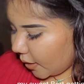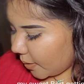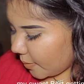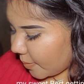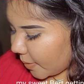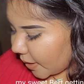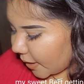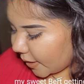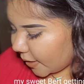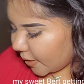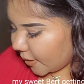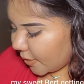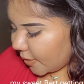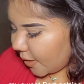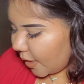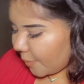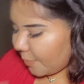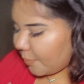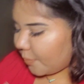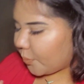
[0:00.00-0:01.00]
Hey, bud.
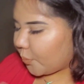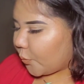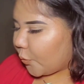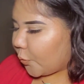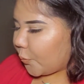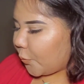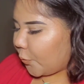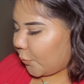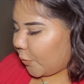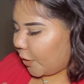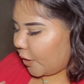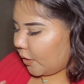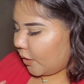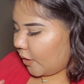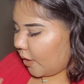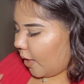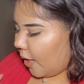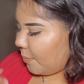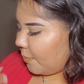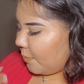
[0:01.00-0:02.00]
Up.
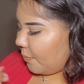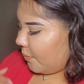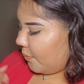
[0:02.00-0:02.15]
Up.